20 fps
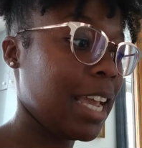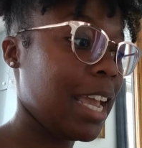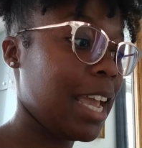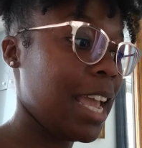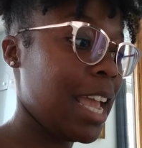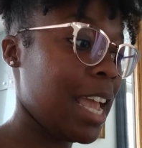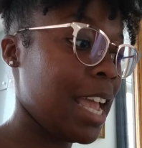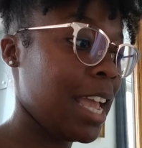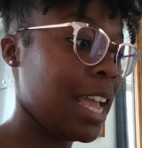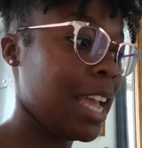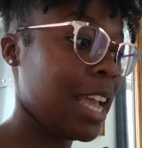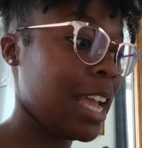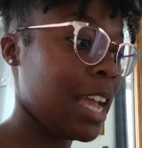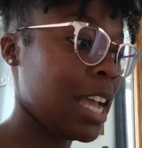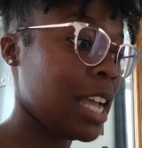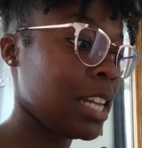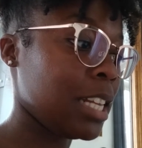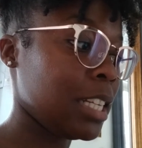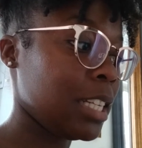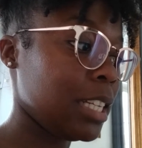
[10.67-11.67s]

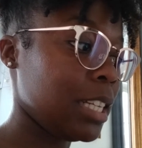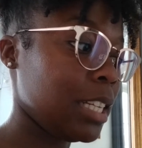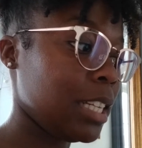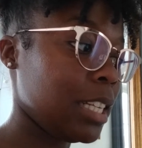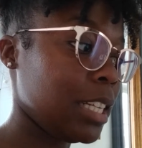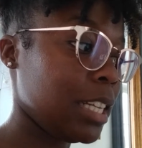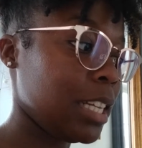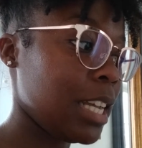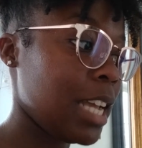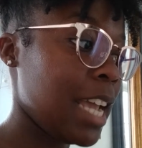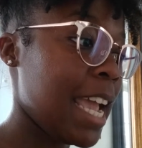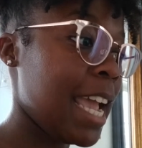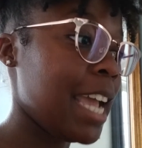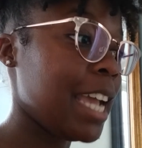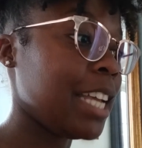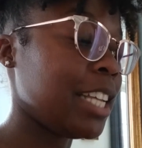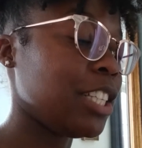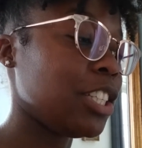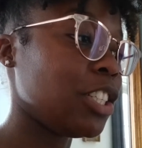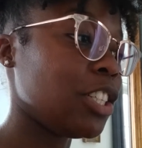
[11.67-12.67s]
And
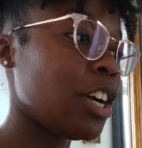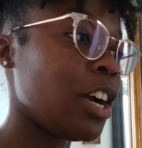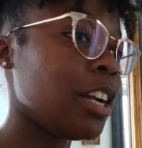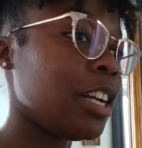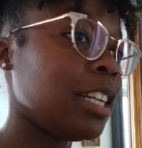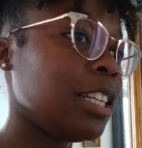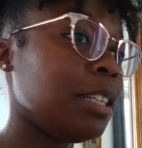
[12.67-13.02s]
it started